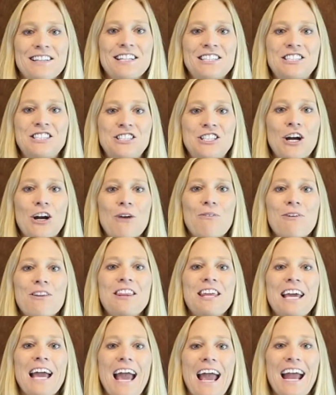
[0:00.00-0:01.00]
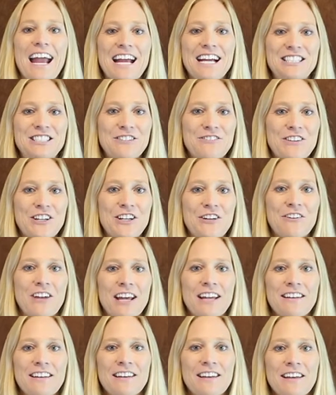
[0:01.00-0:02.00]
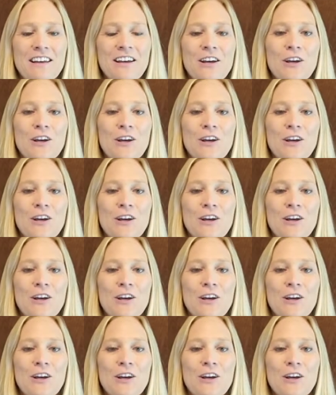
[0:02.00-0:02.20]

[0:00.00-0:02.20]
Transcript: Let's start with the age of the unit.